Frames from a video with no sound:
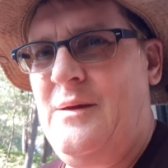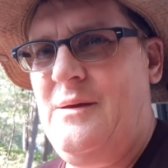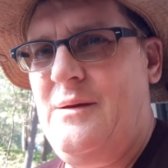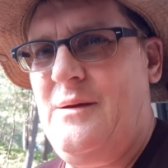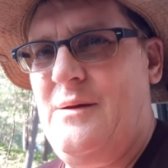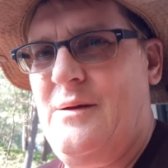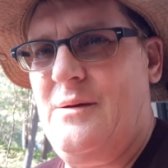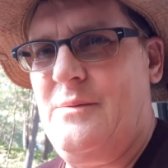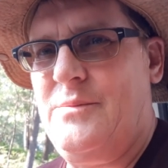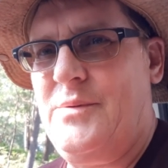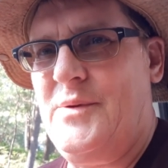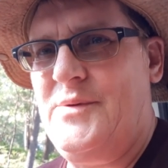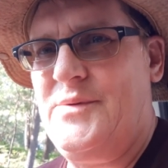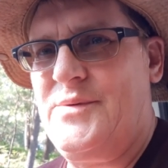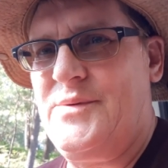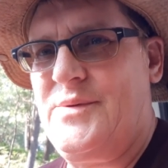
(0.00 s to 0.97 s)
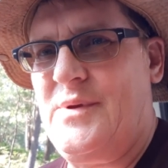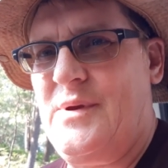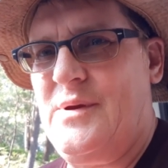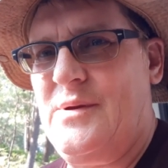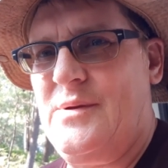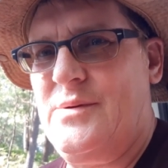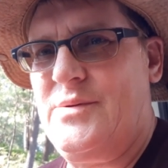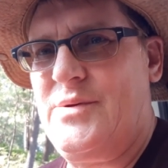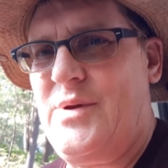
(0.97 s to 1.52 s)
uh, please
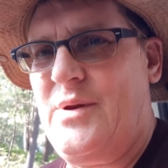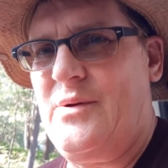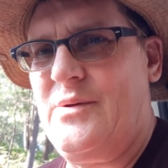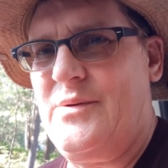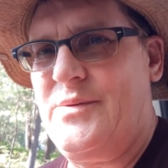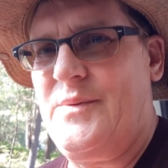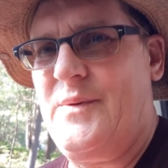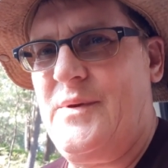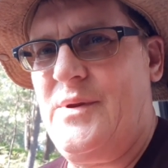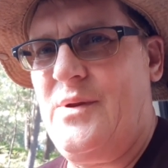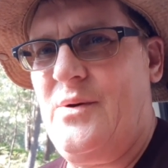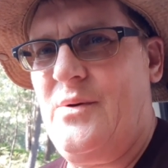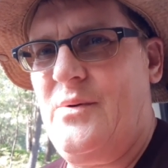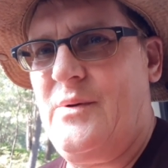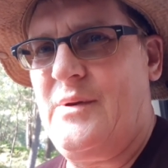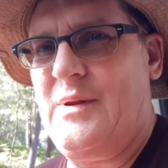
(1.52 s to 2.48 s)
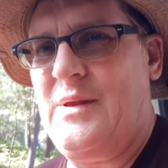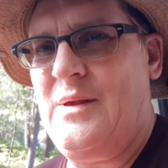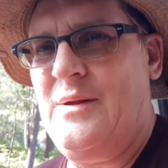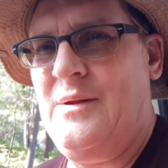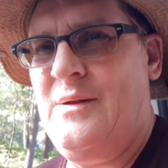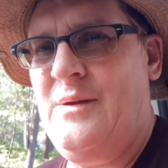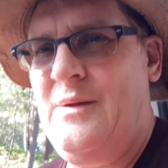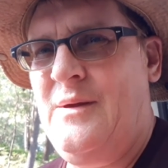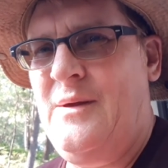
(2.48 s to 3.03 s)
uh, share this video and
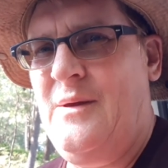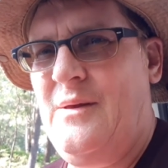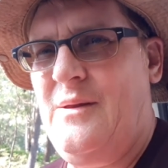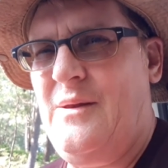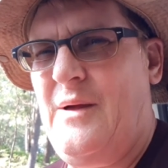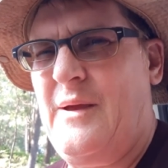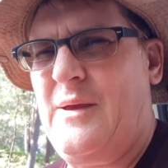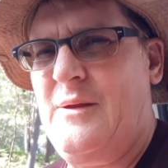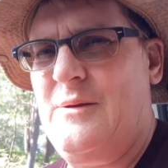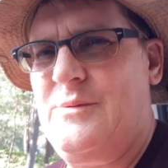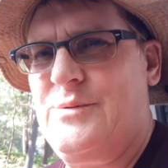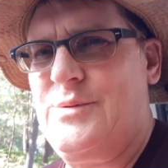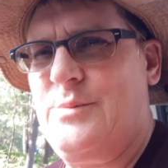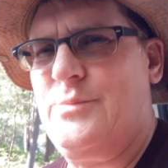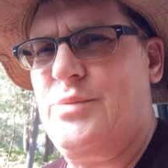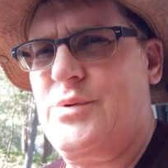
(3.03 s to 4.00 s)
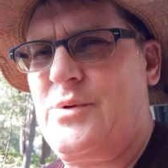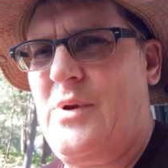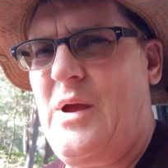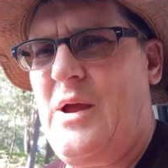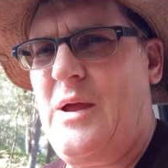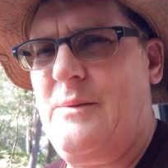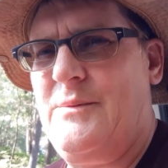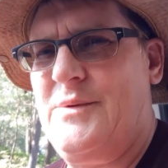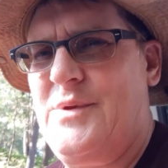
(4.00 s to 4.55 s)
like it and
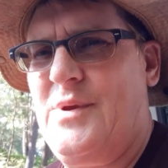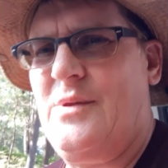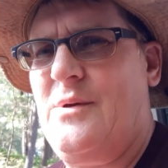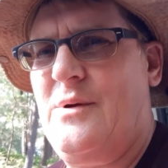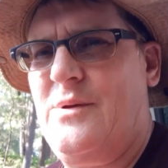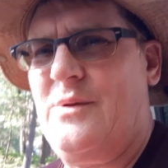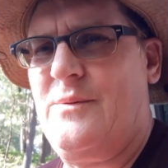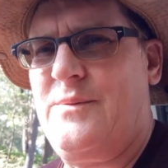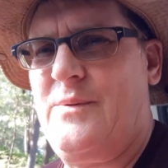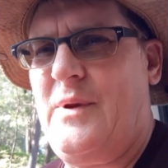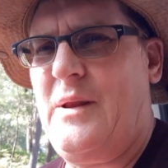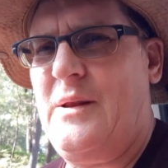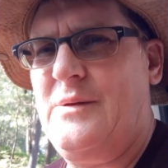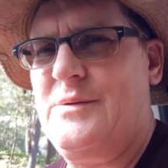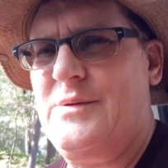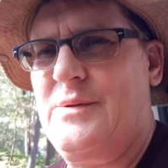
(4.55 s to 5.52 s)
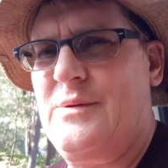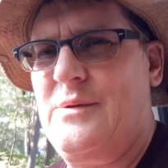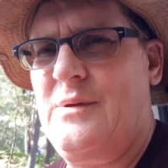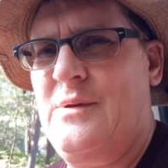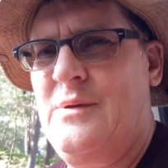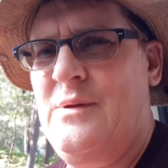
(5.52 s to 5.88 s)
subscribe and tell all your friends and,